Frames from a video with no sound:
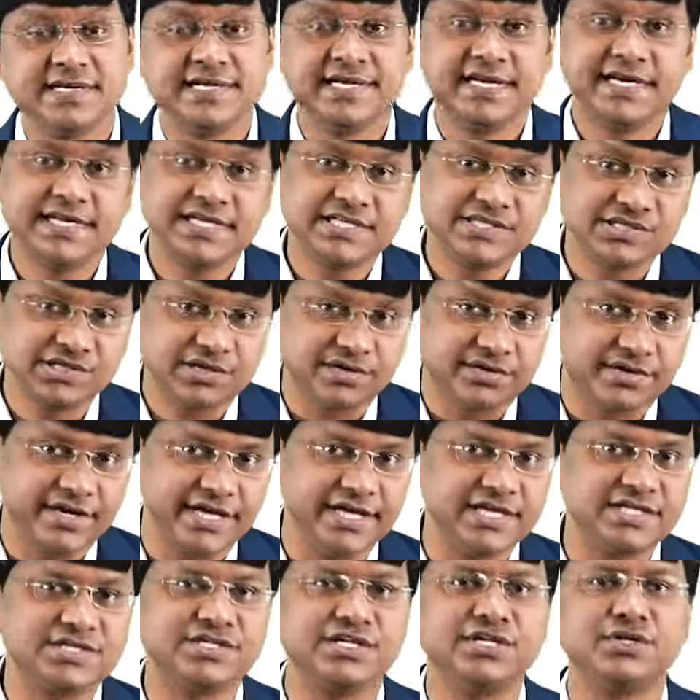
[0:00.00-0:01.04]
it is
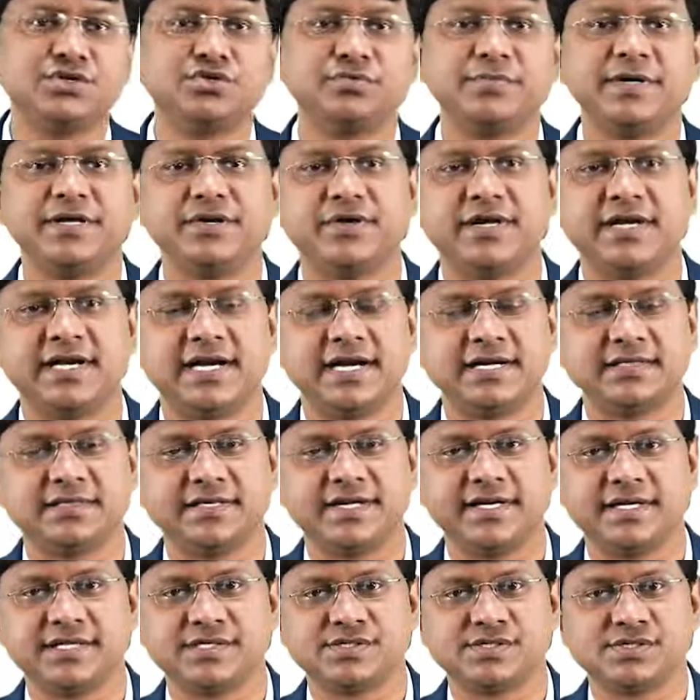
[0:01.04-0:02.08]
raised in rheumatoid
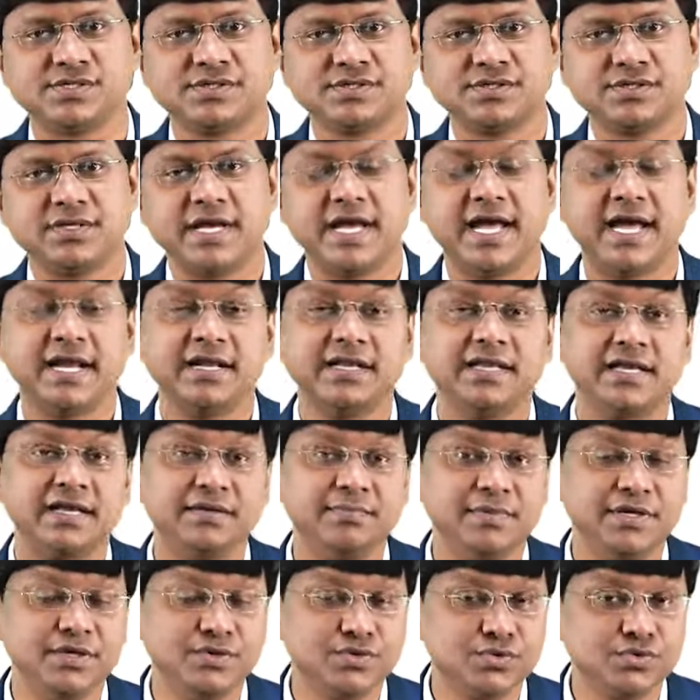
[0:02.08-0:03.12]
arthritis and
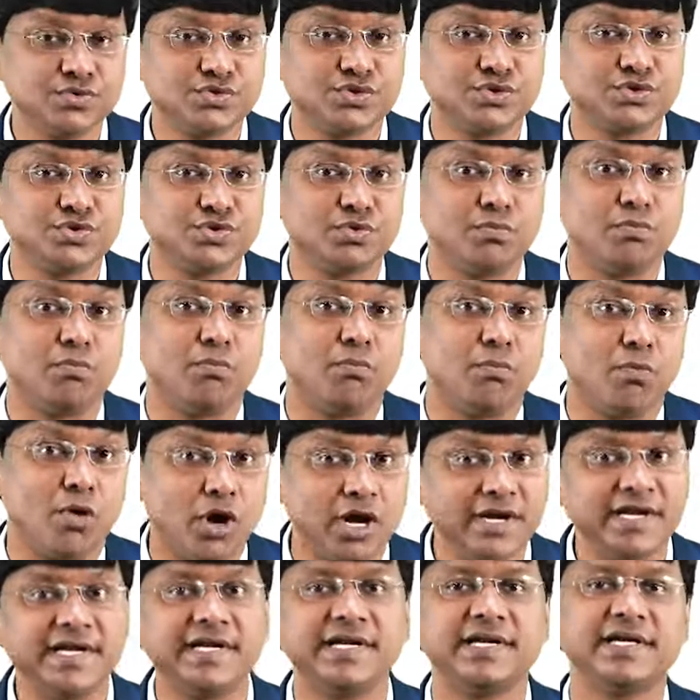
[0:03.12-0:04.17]
can be used to
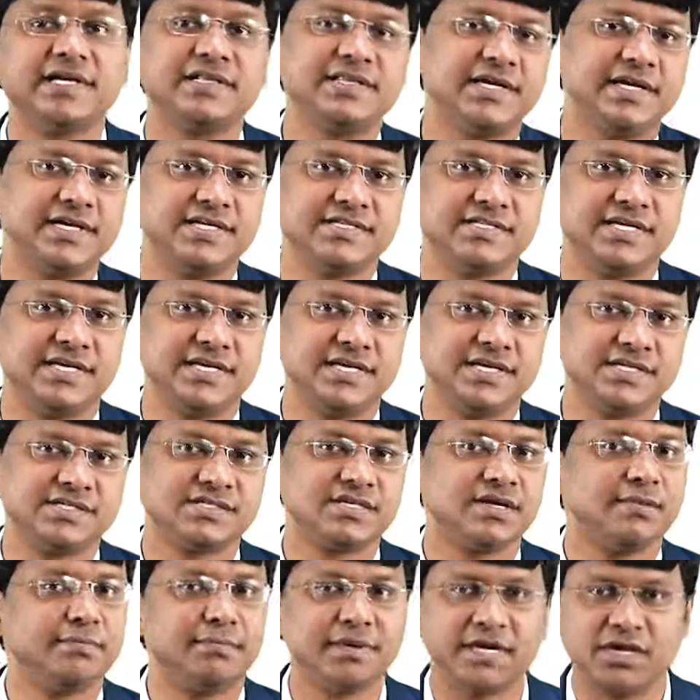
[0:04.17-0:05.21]
monitor the
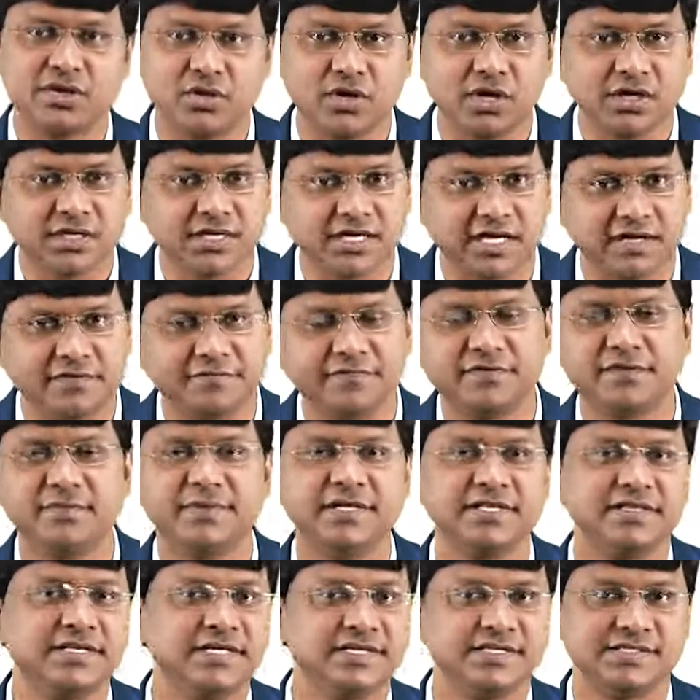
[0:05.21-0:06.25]
disease but not
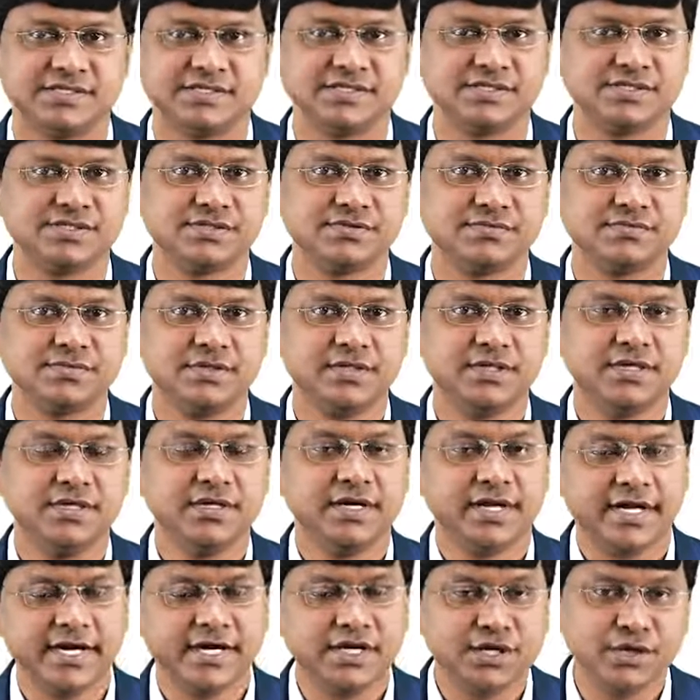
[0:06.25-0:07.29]
confirming the disease,
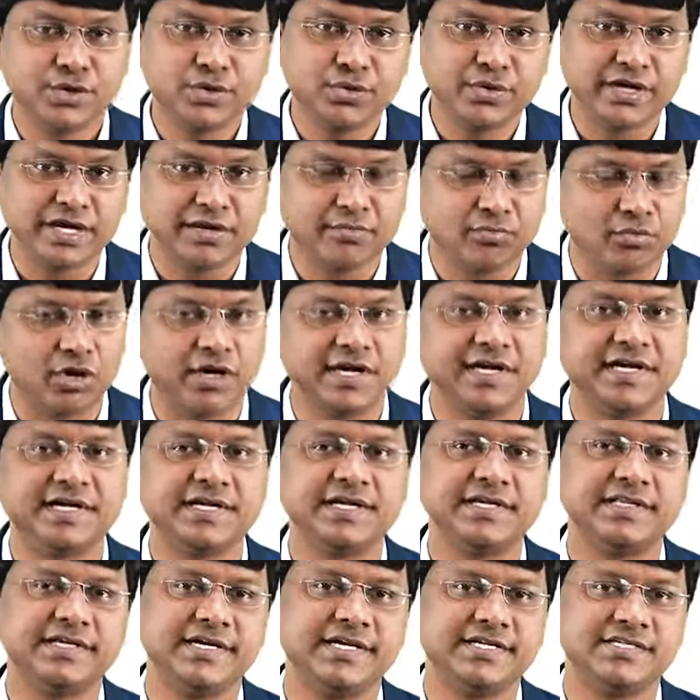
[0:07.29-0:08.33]
right? You can
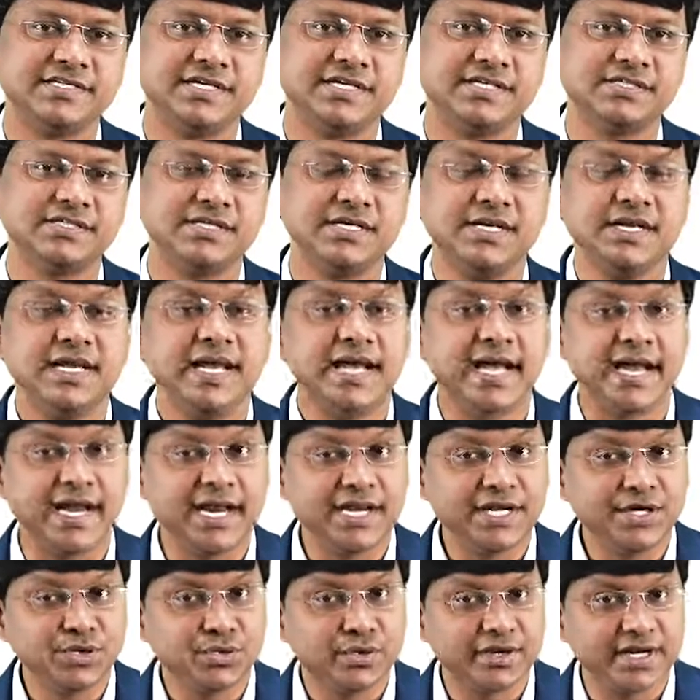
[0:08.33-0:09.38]
monitor the disease
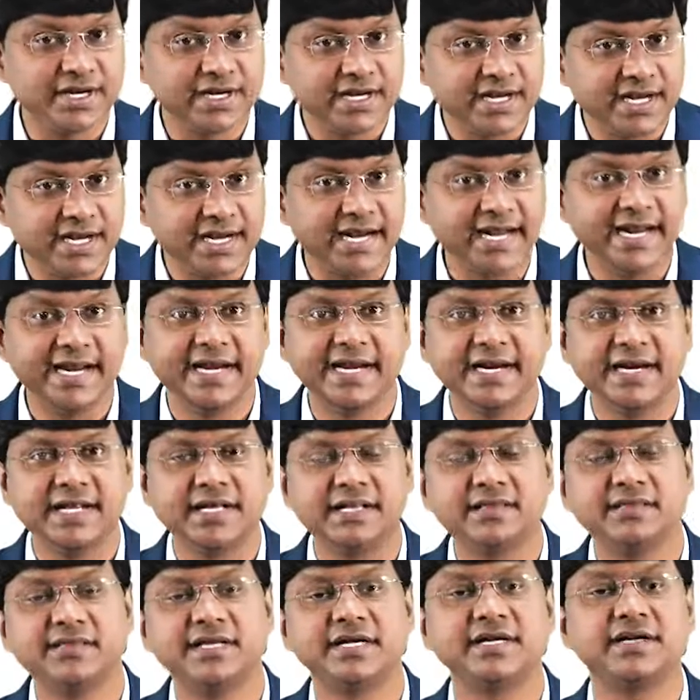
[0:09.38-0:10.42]
and you can guide
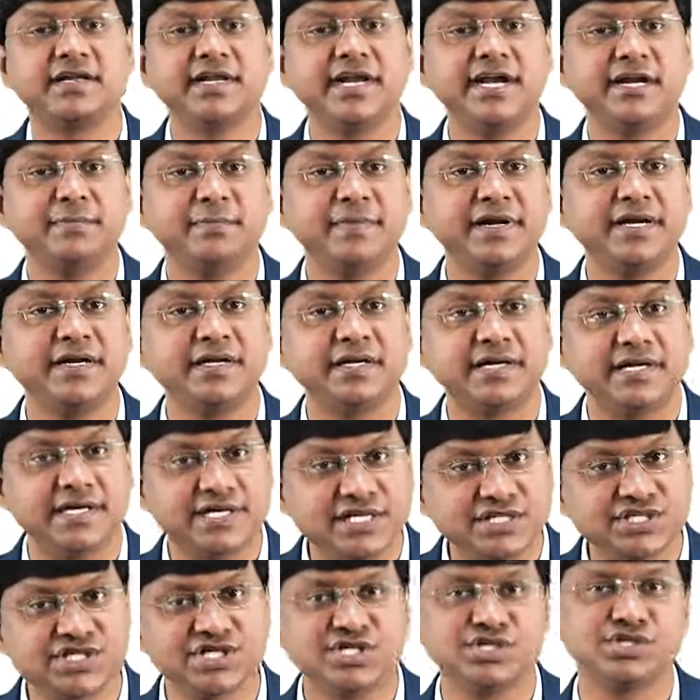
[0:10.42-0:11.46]
the treatment
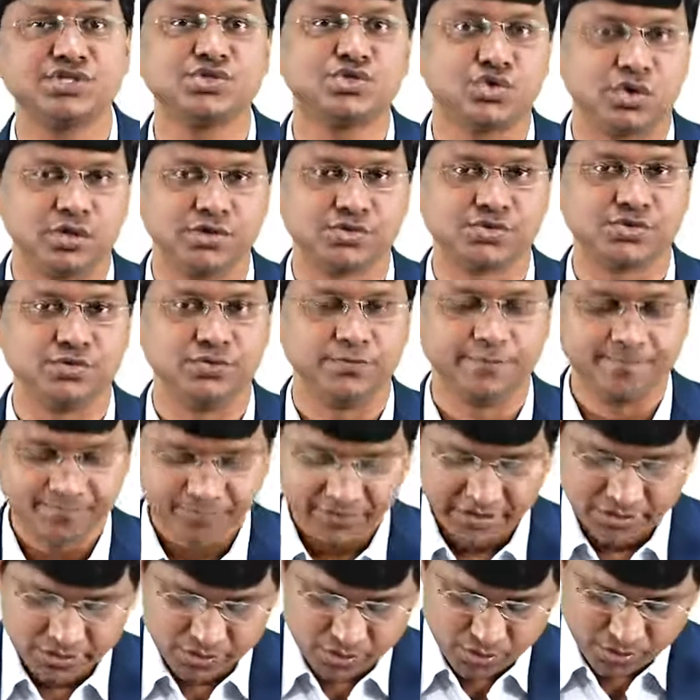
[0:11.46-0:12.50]
decisions also.
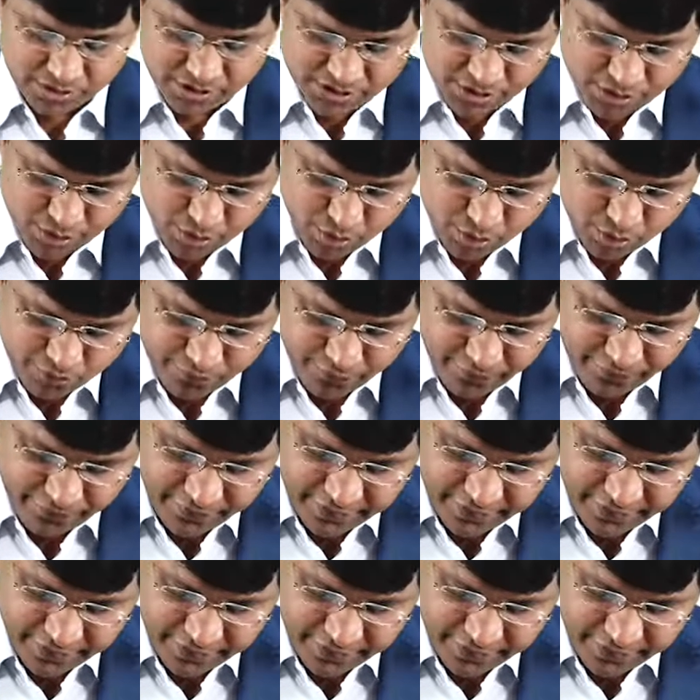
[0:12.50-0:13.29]
So, this is useful